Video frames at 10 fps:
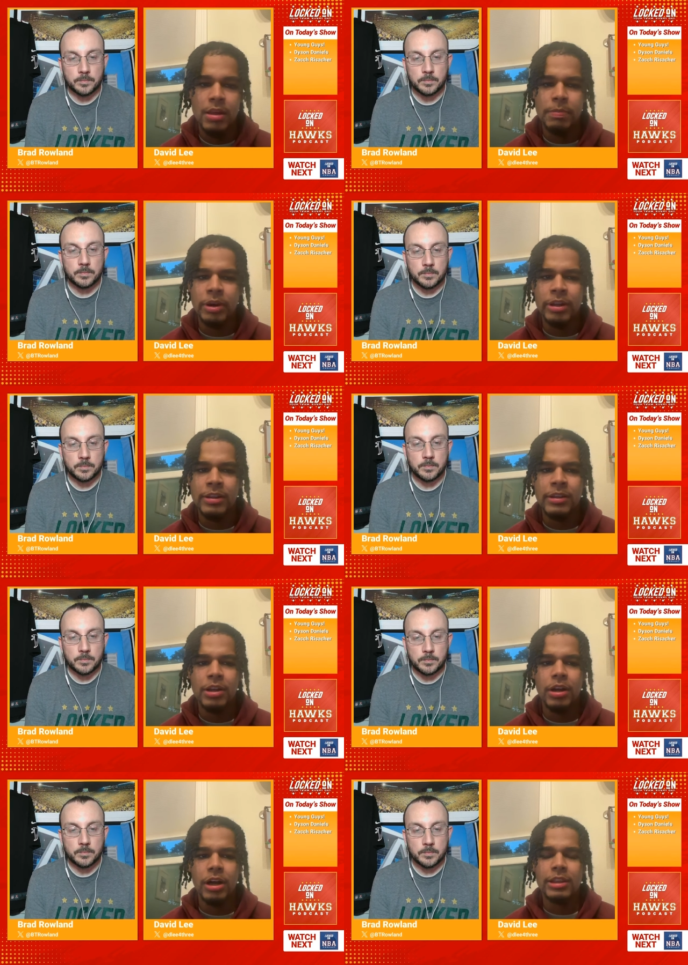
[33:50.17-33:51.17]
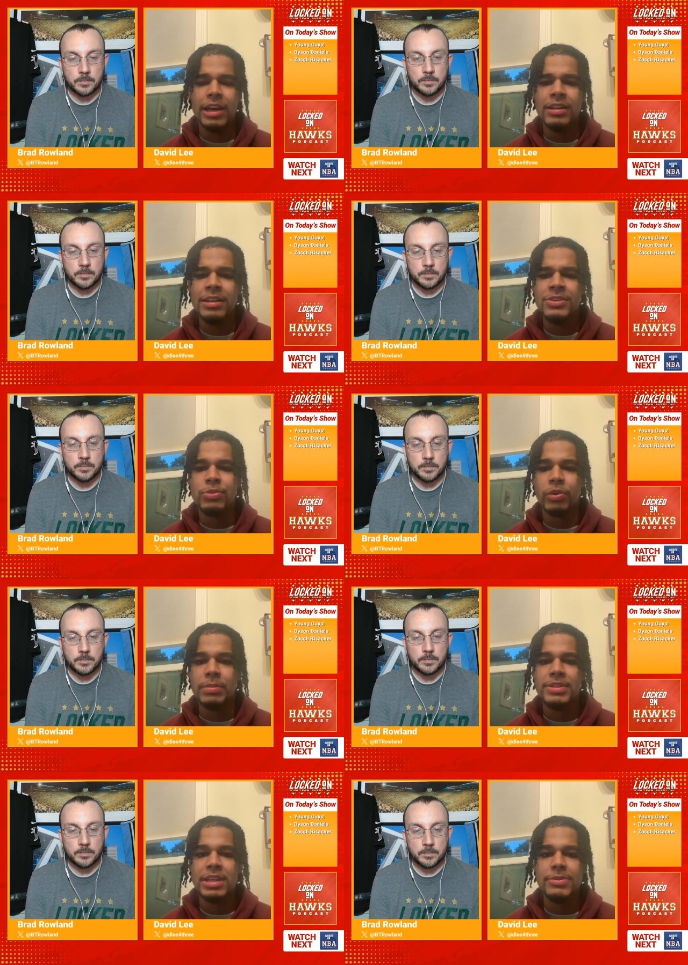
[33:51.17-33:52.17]
Speaker 1: But a lot of his rim
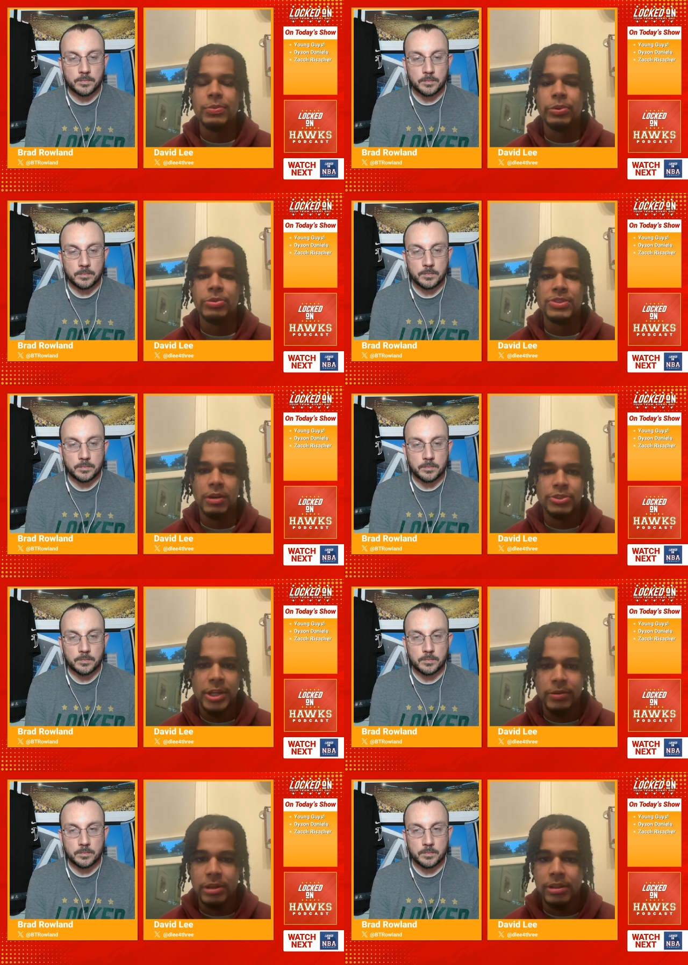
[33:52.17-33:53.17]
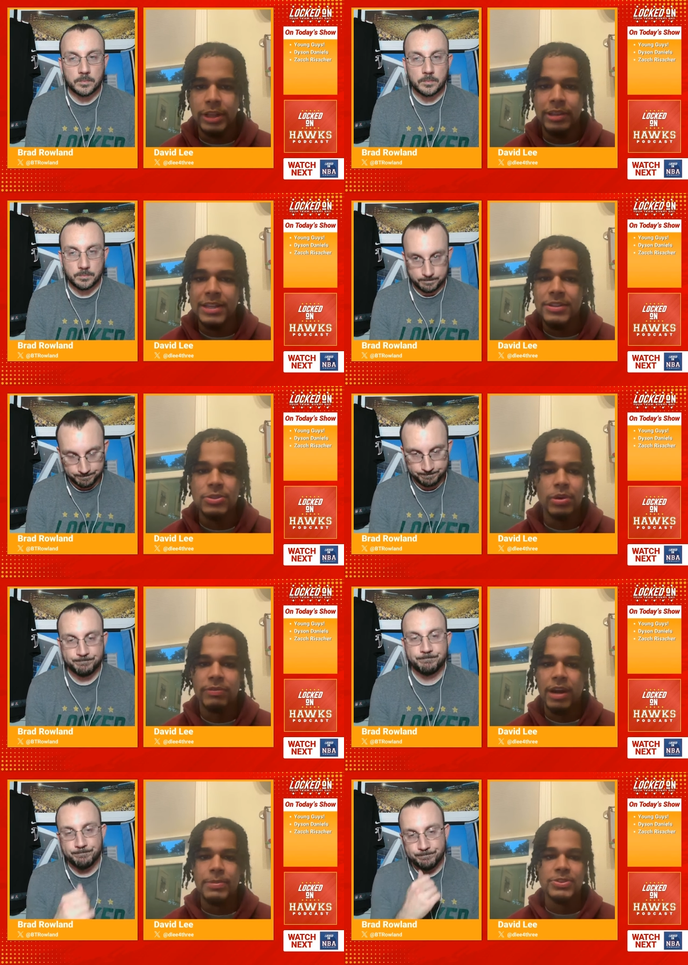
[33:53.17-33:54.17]
attempts were self generated, like less than 25%
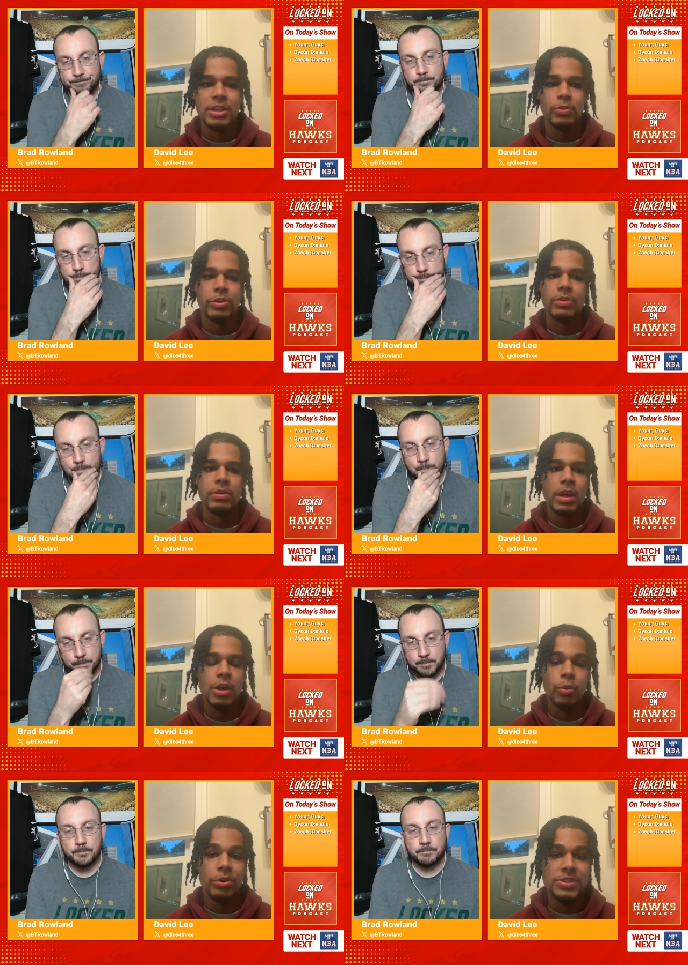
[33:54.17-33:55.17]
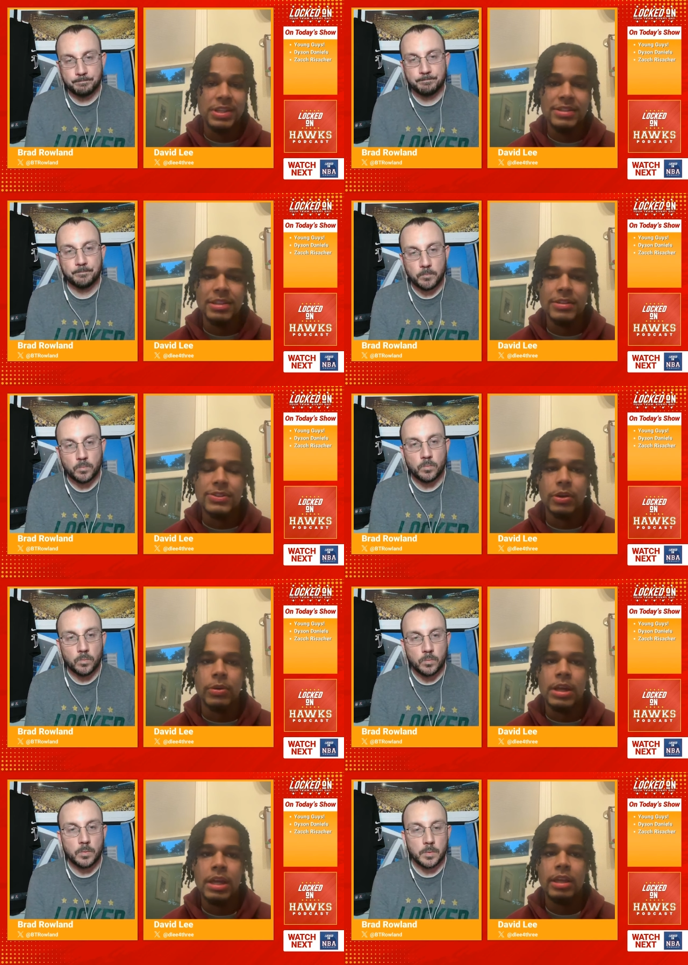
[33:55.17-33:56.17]
mm-hmm. were were assisted. So
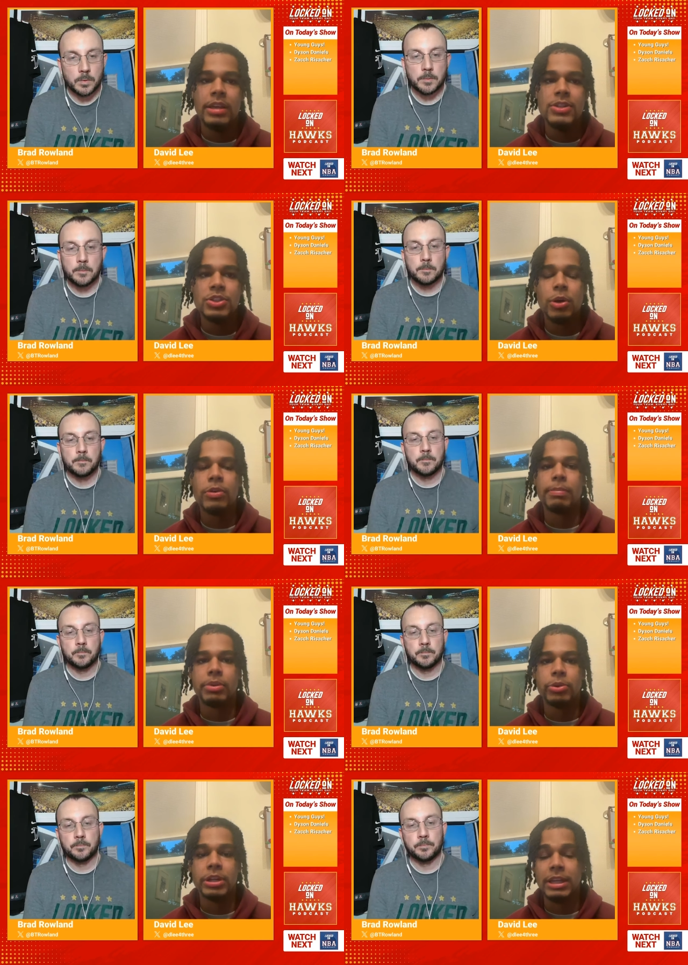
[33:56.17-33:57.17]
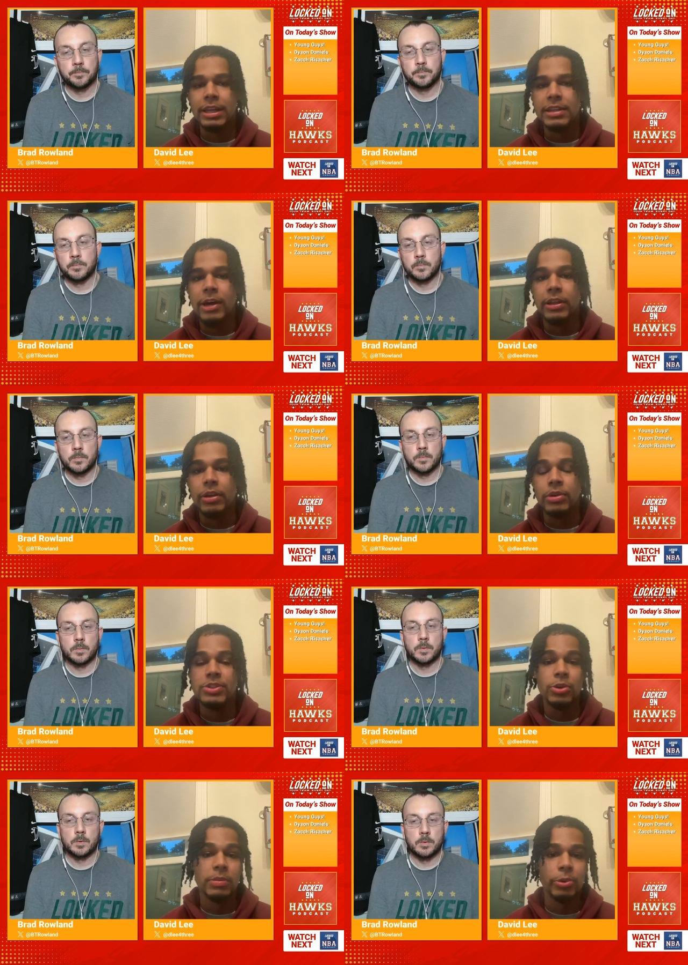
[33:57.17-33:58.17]
he's shown ability to get downhill. He's
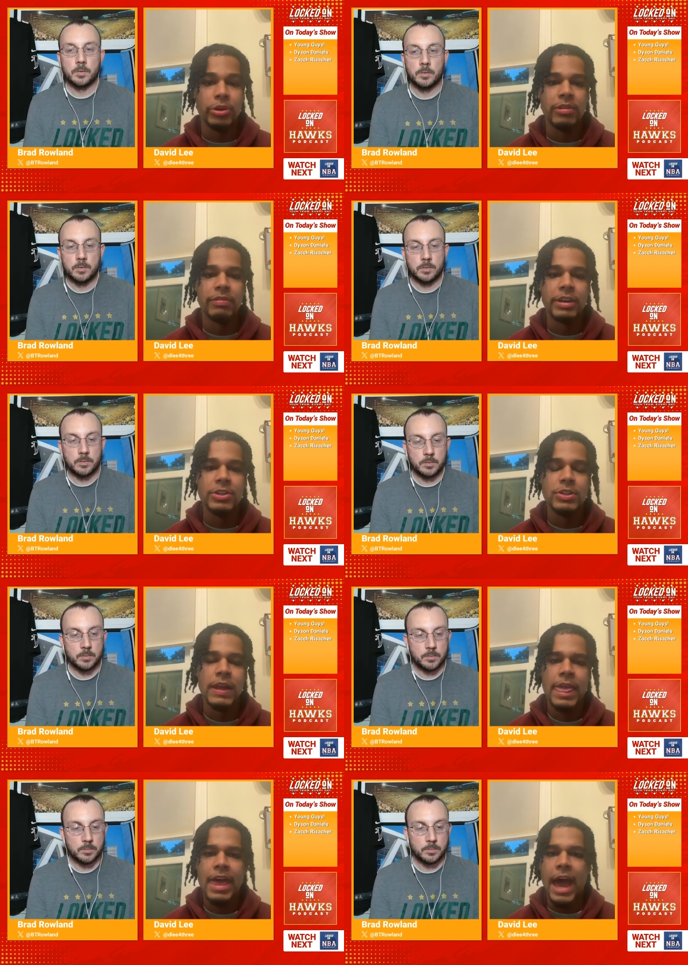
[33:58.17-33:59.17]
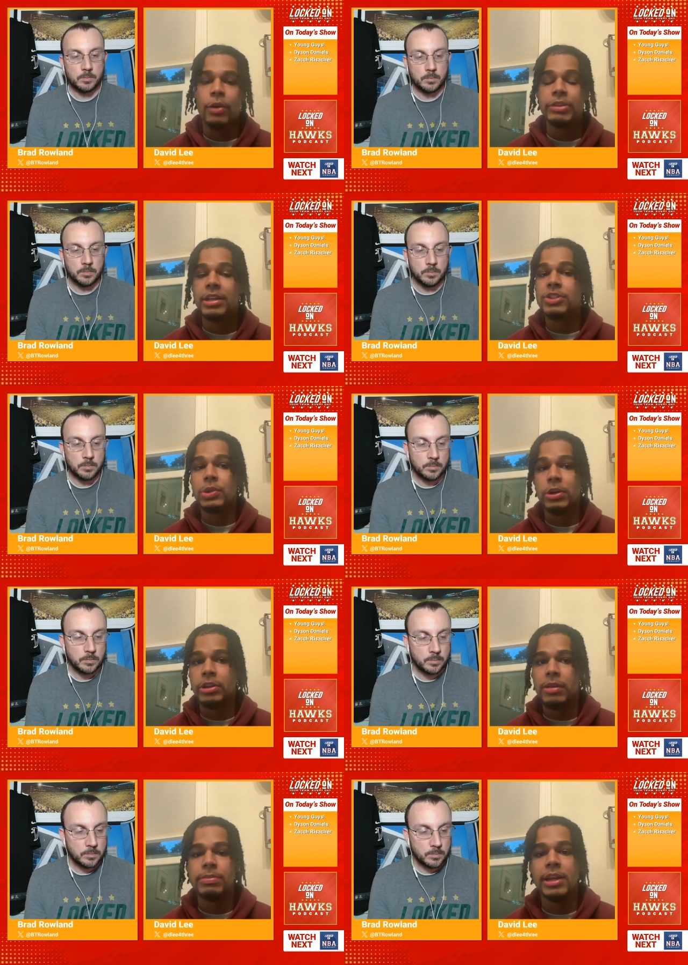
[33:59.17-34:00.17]
shown ability to finish. I don't think he's shown on the
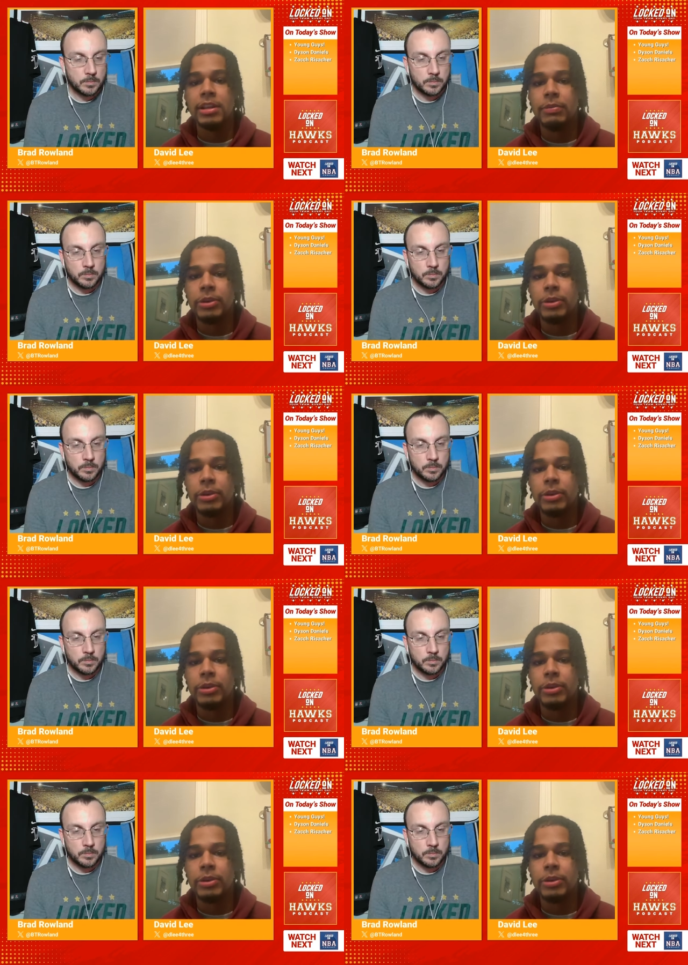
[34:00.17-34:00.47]
NBA level